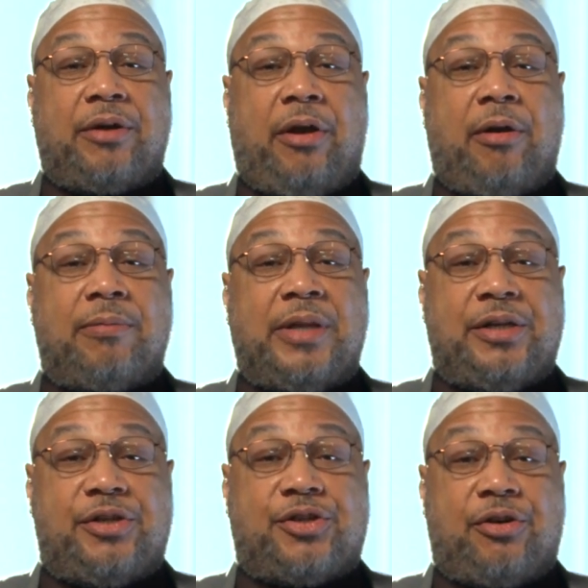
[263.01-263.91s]
Arab
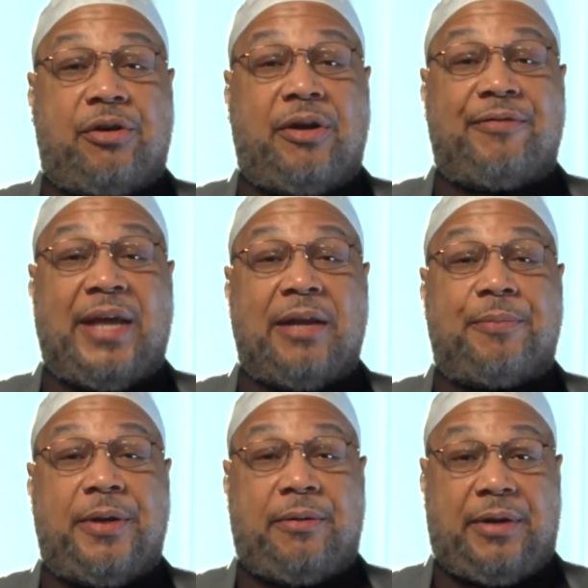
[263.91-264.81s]
literature of that
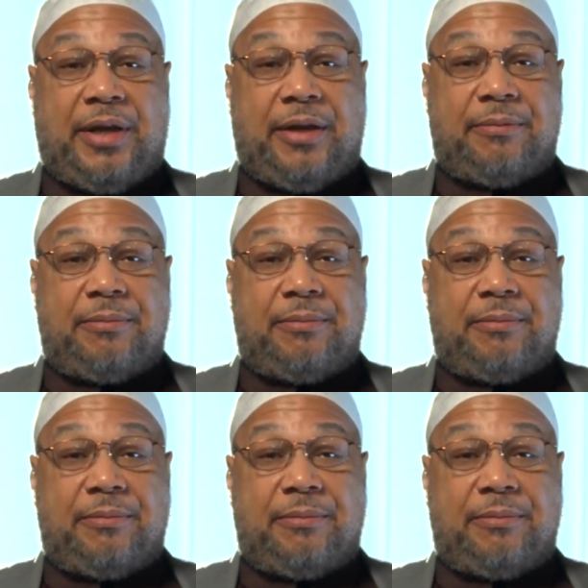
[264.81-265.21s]
period.